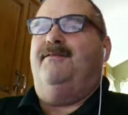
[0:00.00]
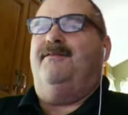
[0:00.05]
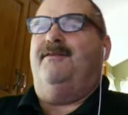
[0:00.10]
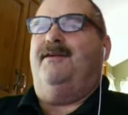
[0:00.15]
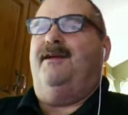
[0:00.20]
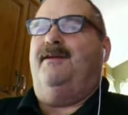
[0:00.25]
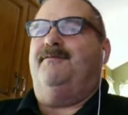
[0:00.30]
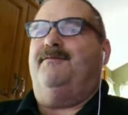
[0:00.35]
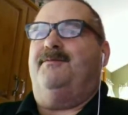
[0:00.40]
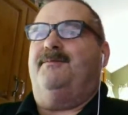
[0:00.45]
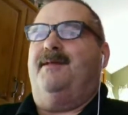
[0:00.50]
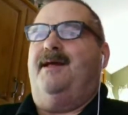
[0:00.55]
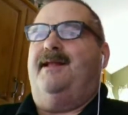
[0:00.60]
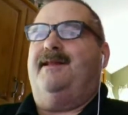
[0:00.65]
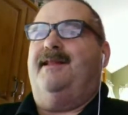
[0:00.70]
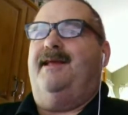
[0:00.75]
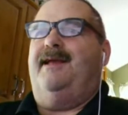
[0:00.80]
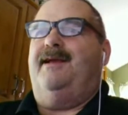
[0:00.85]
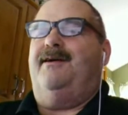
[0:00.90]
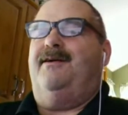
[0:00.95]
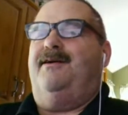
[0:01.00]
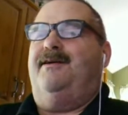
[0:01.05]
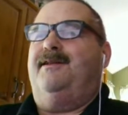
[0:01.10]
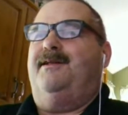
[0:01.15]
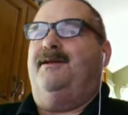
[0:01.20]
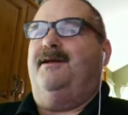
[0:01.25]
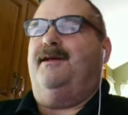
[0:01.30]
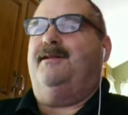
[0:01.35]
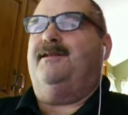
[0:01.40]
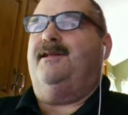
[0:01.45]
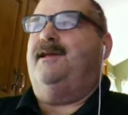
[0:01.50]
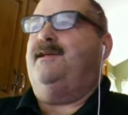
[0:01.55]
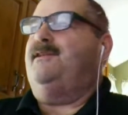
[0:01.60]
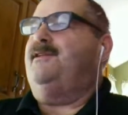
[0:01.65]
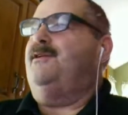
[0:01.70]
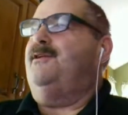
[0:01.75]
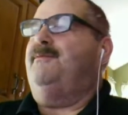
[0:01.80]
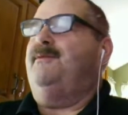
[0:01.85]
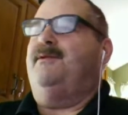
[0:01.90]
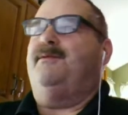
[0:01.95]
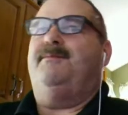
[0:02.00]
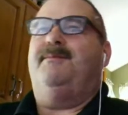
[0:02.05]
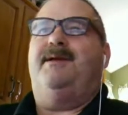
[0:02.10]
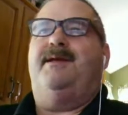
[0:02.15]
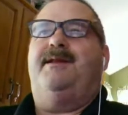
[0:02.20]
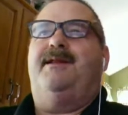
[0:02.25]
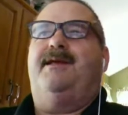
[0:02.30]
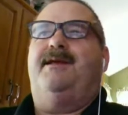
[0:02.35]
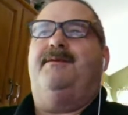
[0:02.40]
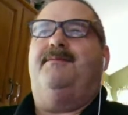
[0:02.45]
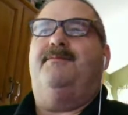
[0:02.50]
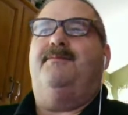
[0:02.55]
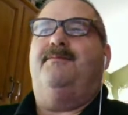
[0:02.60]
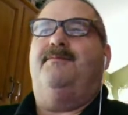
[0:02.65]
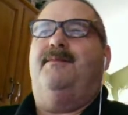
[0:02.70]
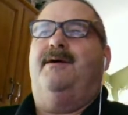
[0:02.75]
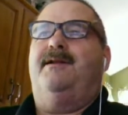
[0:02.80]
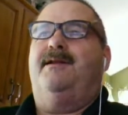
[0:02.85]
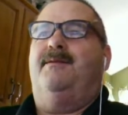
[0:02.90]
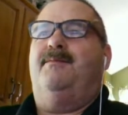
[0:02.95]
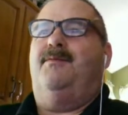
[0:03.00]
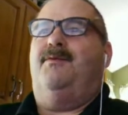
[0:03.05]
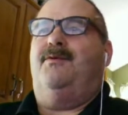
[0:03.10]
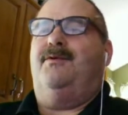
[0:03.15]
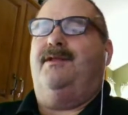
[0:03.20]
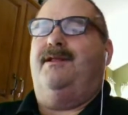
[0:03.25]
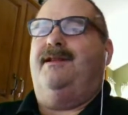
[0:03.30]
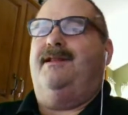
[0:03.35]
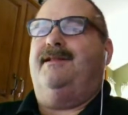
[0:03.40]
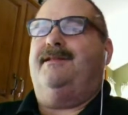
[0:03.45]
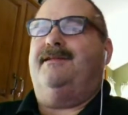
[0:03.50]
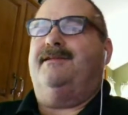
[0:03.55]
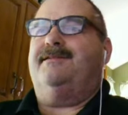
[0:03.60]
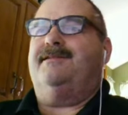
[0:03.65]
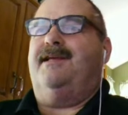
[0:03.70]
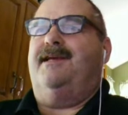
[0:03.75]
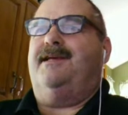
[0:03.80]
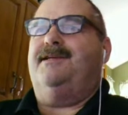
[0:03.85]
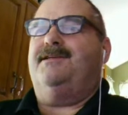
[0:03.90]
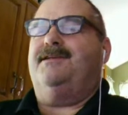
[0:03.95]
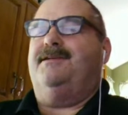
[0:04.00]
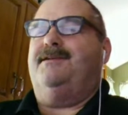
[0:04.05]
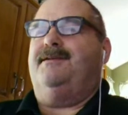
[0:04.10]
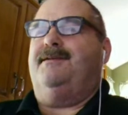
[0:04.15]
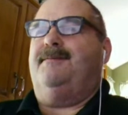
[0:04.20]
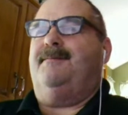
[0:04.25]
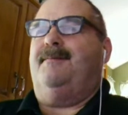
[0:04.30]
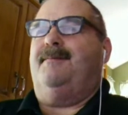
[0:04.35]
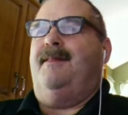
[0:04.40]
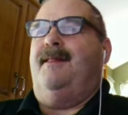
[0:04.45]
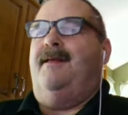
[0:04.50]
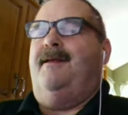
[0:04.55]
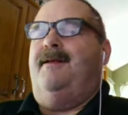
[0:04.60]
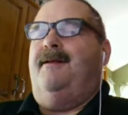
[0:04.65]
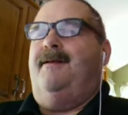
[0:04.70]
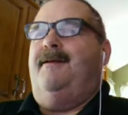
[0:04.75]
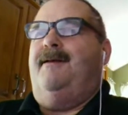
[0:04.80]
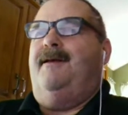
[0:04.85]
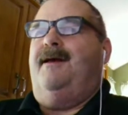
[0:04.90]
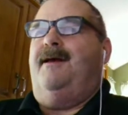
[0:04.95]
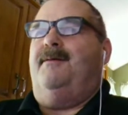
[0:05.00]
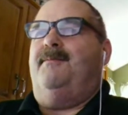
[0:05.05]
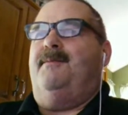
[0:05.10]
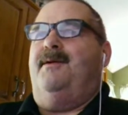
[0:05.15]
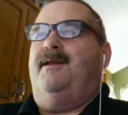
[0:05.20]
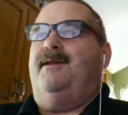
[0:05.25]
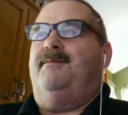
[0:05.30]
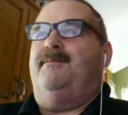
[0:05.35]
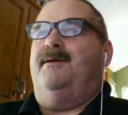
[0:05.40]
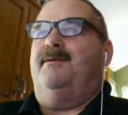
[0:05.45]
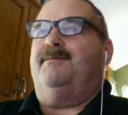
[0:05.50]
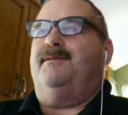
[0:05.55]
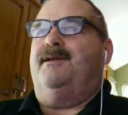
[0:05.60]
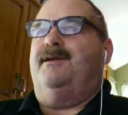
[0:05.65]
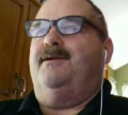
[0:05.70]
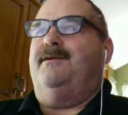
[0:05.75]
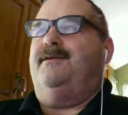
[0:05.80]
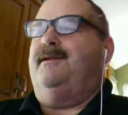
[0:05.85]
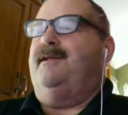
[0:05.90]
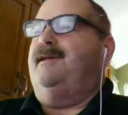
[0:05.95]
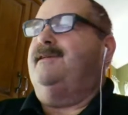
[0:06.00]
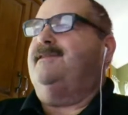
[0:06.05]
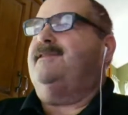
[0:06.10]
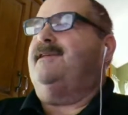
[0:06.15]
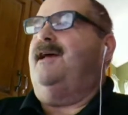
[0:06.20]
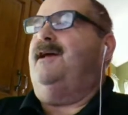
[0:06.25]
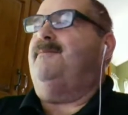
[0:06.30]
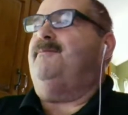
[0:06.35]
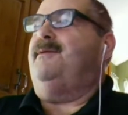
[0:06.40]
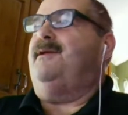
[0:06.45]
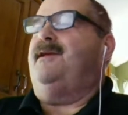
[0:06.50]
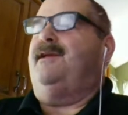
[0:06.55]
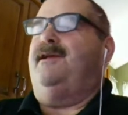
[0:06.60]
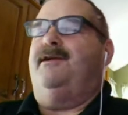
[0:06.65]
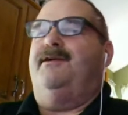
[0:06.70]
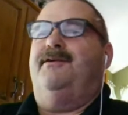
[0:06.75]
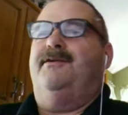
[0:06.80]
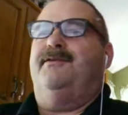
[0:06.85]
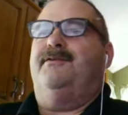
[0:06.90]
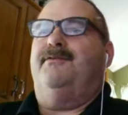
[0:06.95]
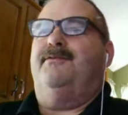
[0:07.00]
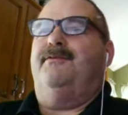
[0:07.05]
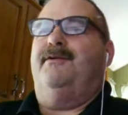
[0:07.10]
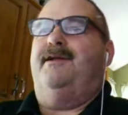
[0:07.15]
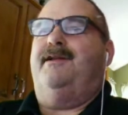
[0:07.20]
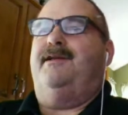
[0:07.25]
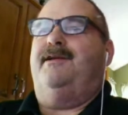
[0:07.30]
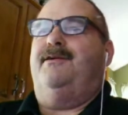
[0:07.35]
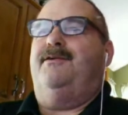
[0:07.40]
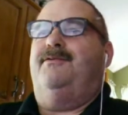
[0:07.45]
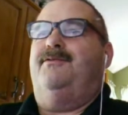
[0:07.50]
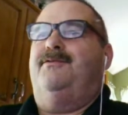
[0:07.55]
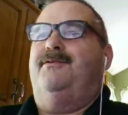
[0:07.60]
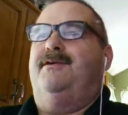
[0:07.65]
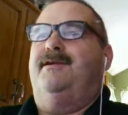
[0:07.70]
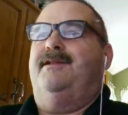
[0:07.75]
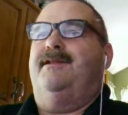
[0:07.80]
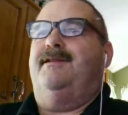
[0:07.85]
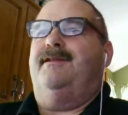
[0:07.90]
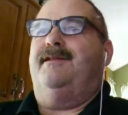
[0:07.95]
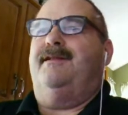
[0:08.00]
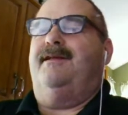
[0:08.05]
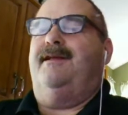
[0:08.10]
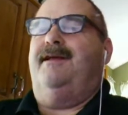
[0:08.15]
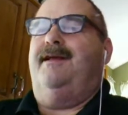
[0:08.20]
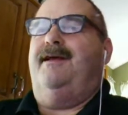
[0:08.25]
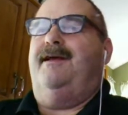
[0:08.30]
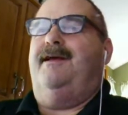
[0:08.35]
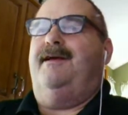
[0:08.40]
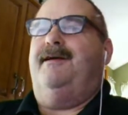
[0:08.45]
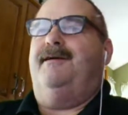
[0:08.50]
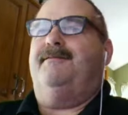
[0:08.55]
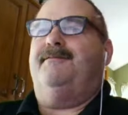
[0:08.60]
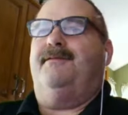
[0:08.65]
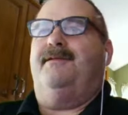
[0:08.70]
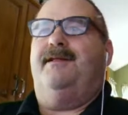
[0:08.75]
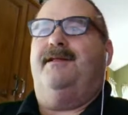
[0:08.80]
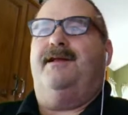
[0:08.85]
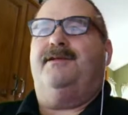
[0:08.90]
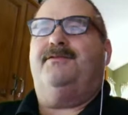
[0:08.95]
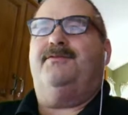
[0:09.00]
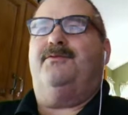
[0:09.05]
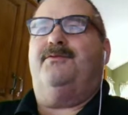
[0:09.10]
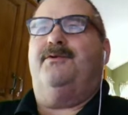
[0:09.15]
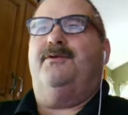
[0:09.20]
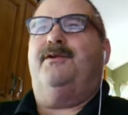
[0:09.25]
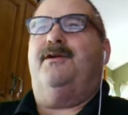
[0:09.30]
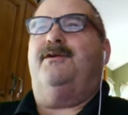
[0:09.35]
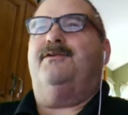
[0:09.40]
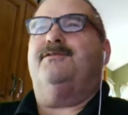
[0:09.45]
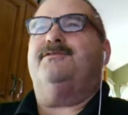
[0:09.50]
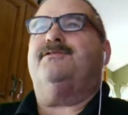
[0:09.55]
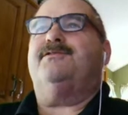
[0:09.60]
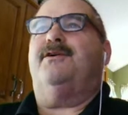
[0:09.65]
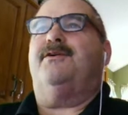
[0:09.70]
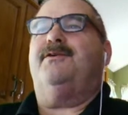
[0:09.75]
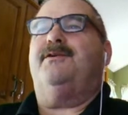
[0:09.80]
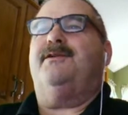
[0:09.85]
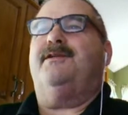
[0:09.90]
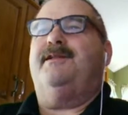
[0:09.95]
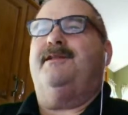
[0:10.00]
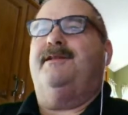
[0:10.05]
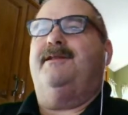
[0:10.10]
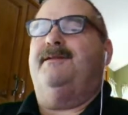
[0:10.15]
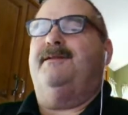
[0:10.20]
Man, from that day on, he told me to meet him Monday morning at the station. I met him up there, and he assigned me gear and a radio, and that's where it all started.